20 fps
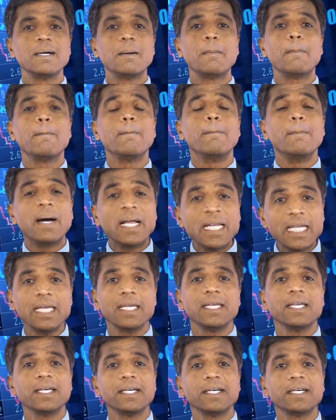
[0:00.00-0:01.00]

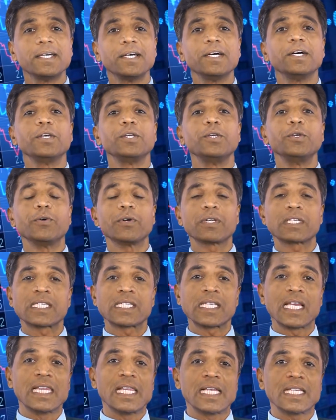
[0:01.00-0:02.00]
money. You are
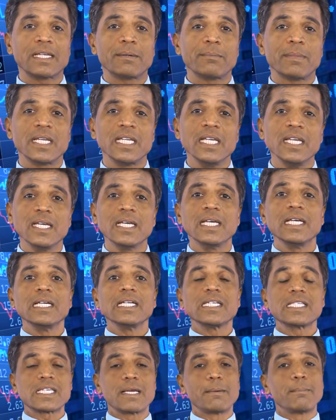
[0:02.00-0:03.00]
selling the money,
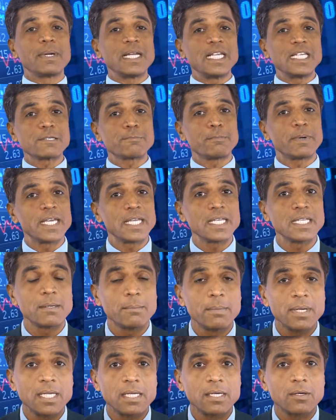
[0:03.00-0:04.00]
somebody is buying the
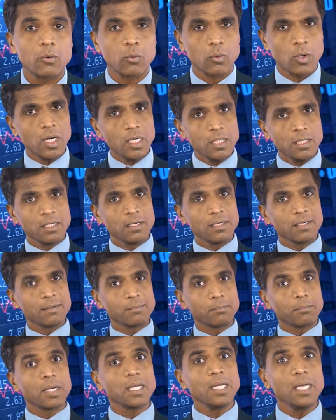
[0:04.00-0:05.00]
money.
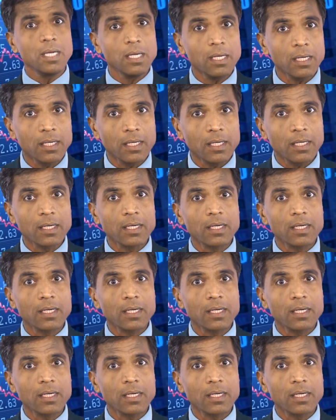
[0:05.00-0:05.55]
What? Money?